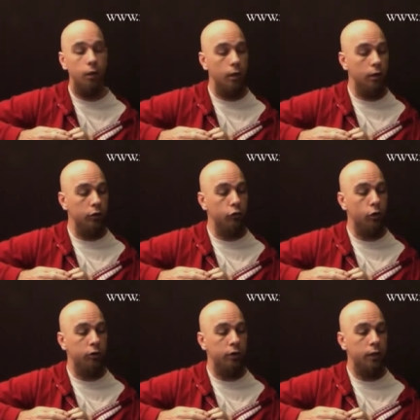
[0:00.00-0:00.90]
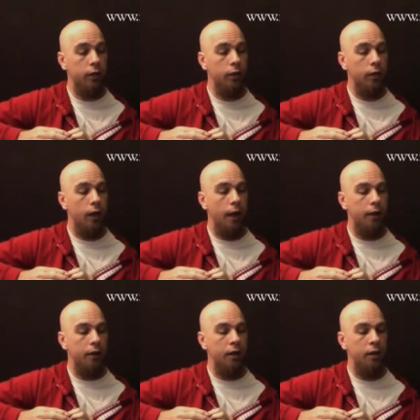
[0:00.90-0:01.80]
a guitar tech,
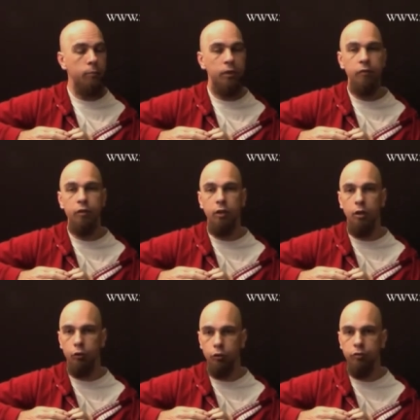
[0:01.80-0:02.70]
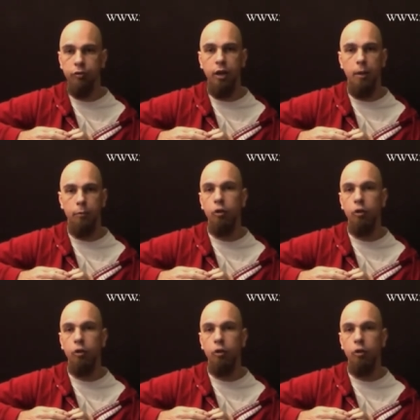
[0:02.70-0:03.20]
and let him give it a good setup.